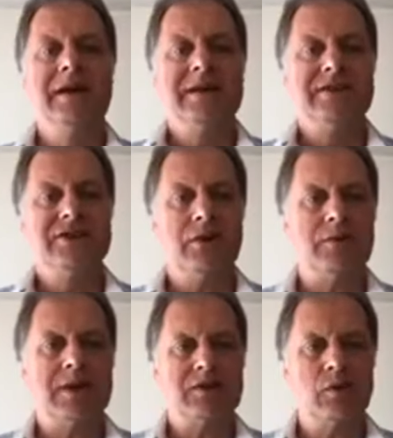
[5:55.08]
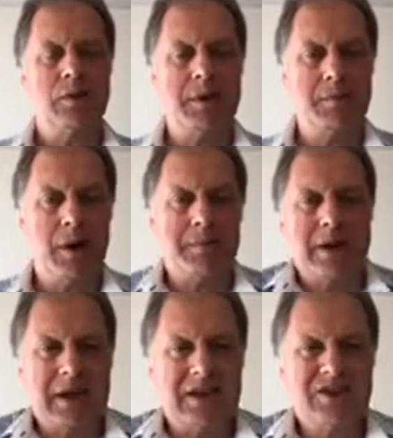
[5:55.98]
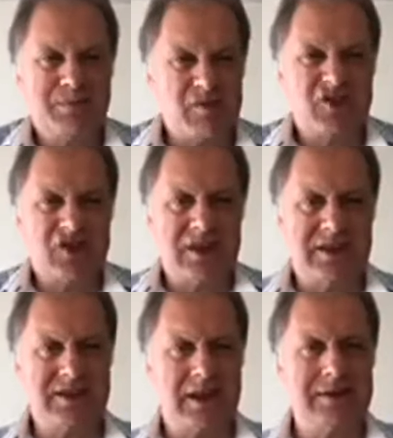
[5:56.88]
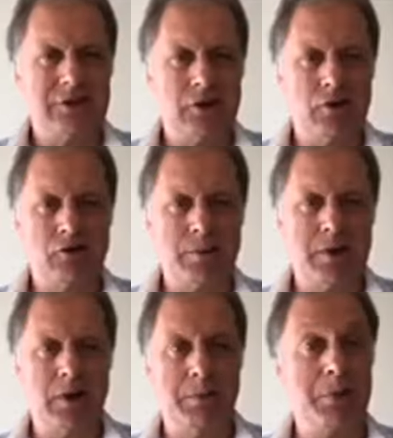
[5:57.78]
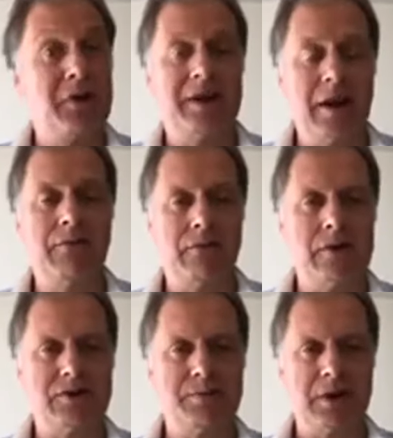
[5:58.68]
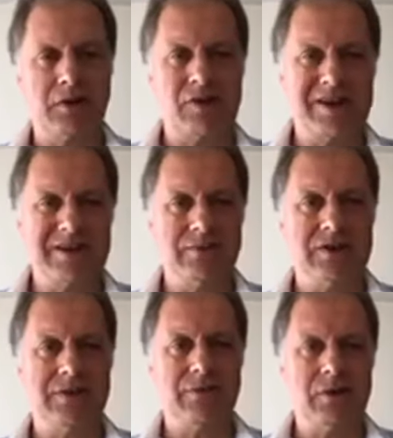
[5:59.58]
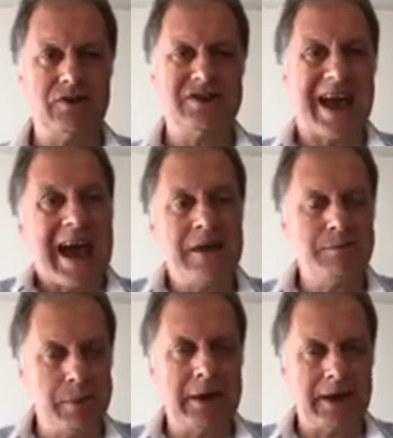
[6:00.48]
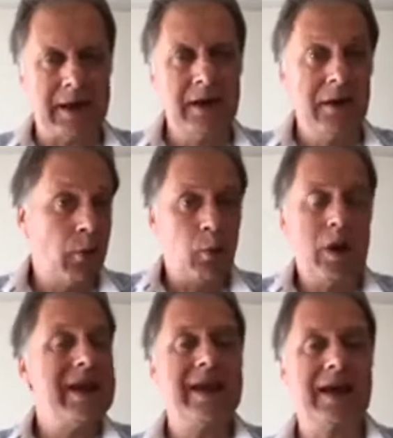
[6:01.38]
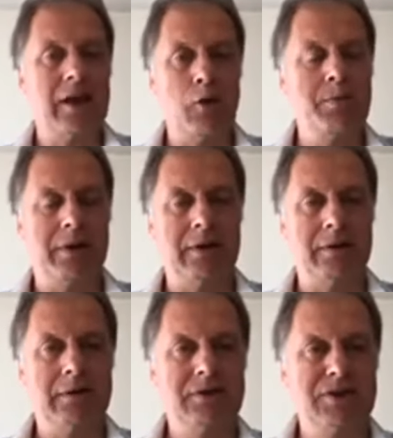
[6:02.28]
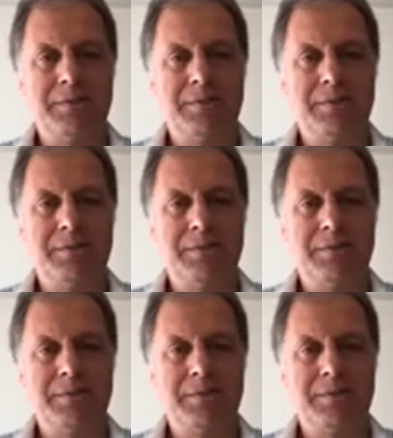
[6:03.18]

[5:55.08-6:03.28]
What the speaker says: So that's what I mean by being a spiritually intelligent entrepreneur, putting love first, putting creativity first, and being willing and open to